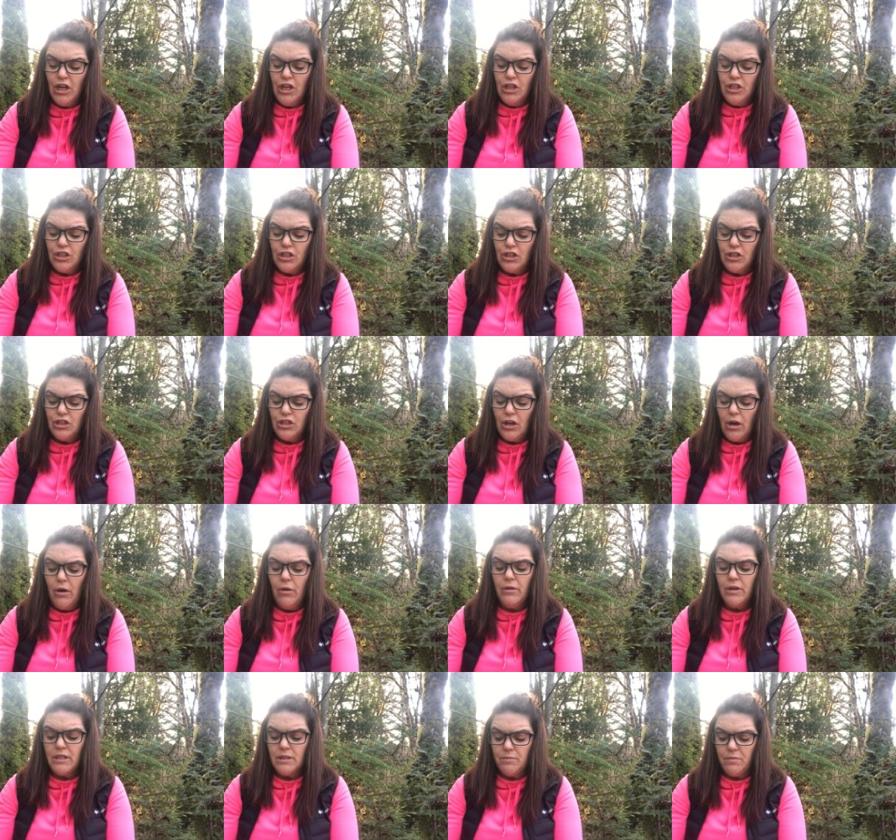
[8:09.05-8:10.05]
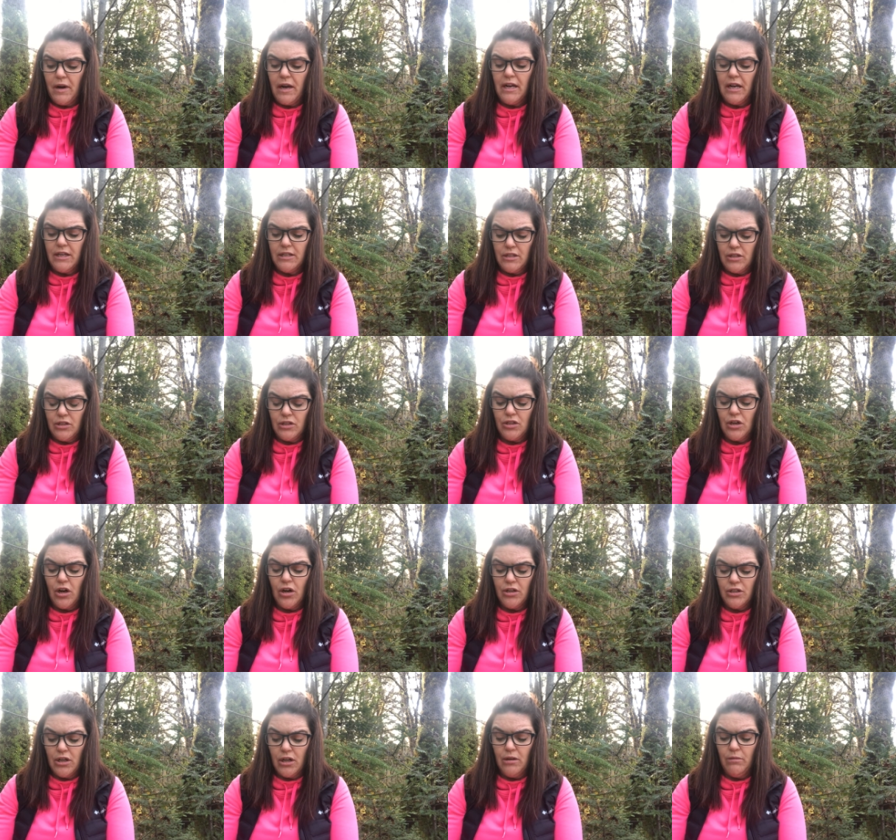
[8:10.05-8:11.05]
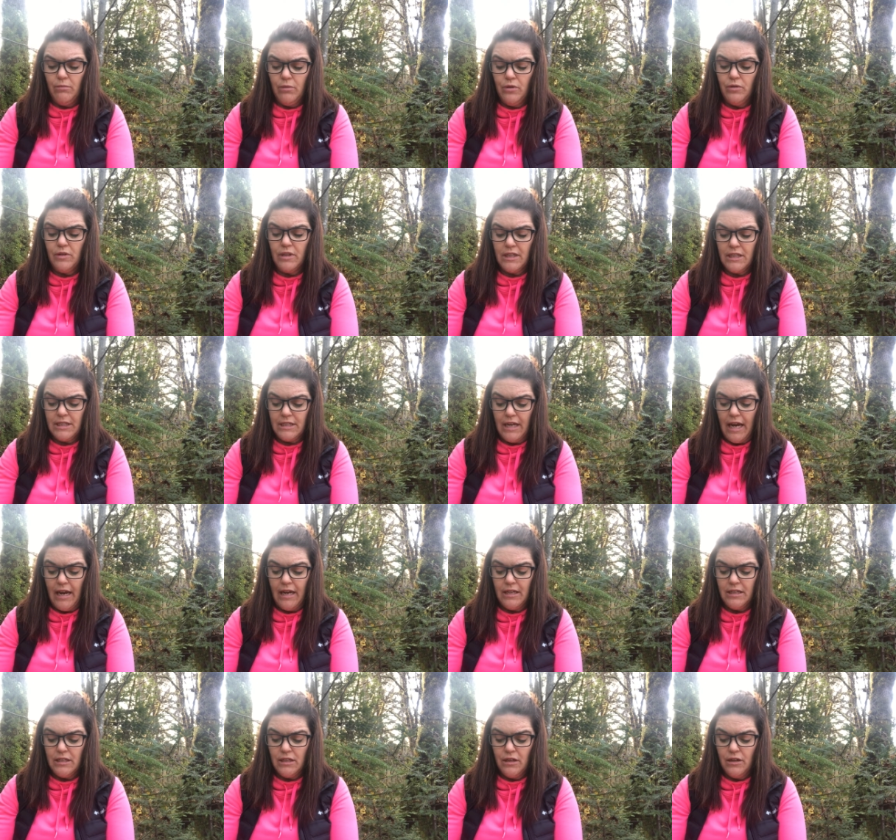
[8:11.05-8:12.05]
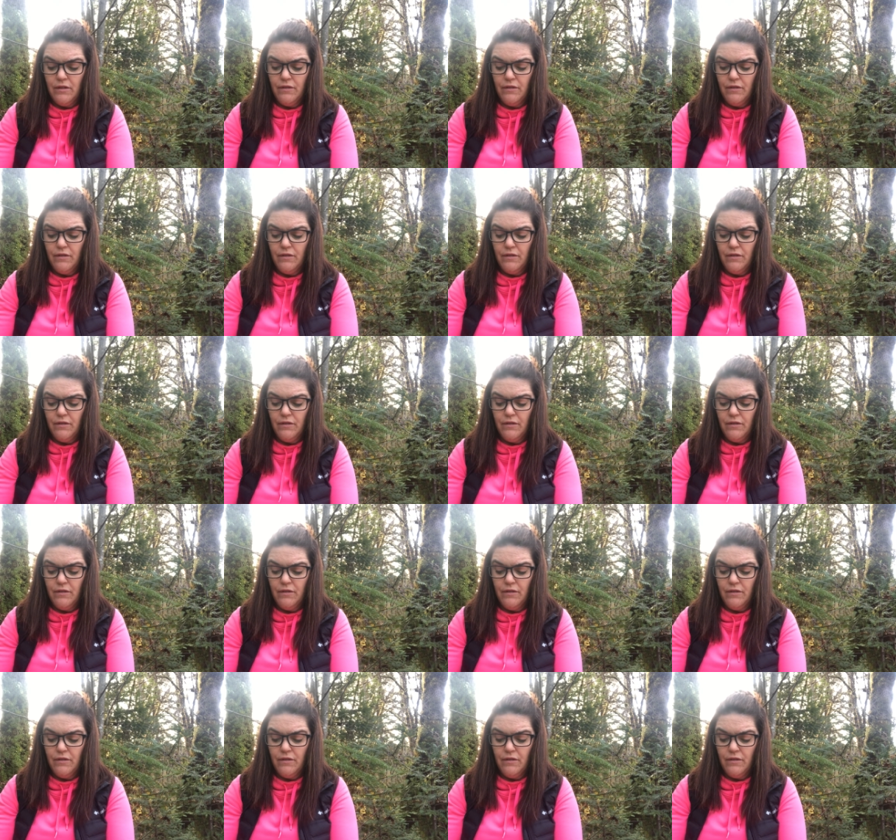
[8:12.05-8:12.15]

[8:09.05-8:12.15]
She shone as bright as the stars on a moonless night.